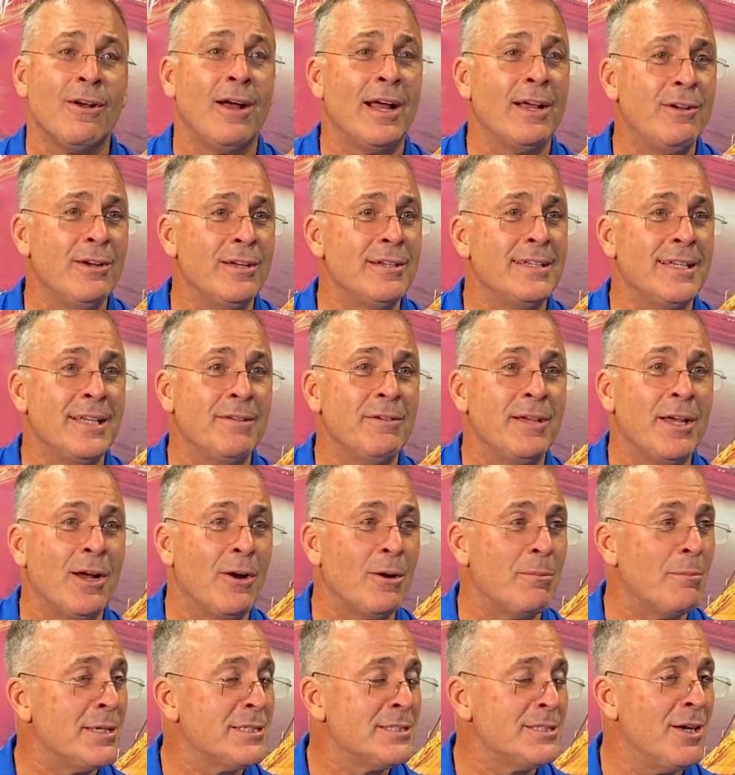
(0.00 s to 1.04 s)
I couldn't
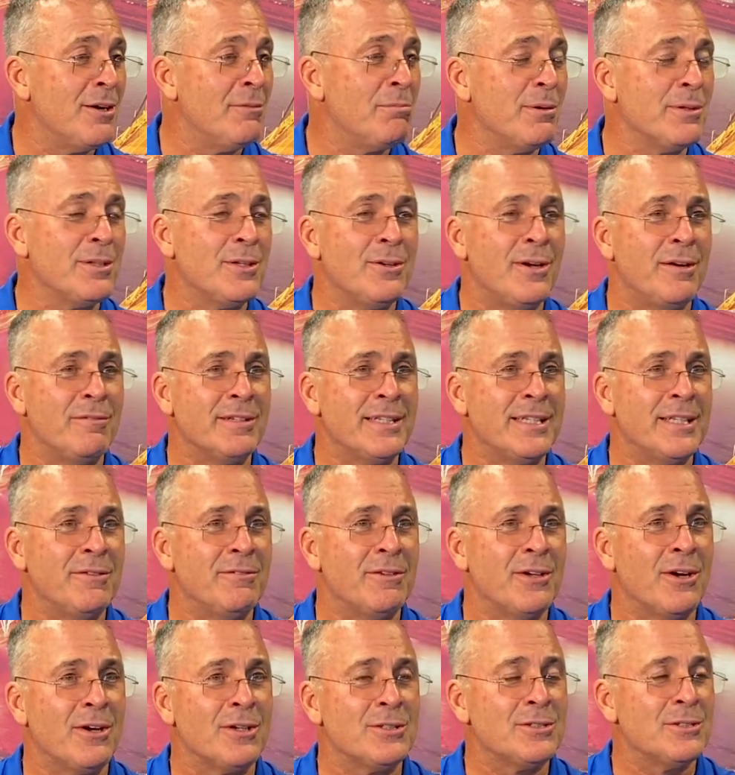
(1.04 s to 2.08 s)
DVR myself, but they'll have a
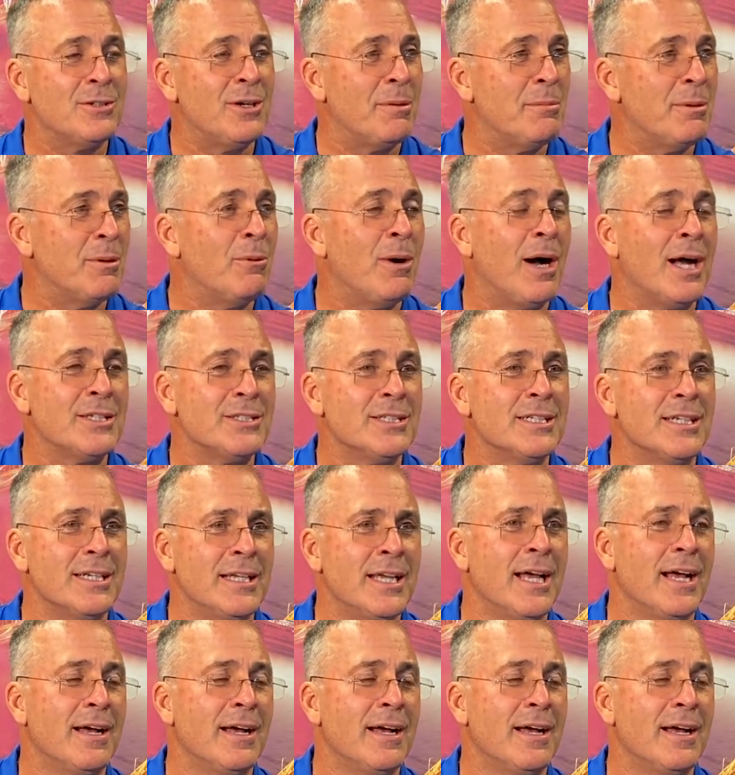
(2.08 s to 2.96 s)
DVR, so I'll be watching it. Yeah.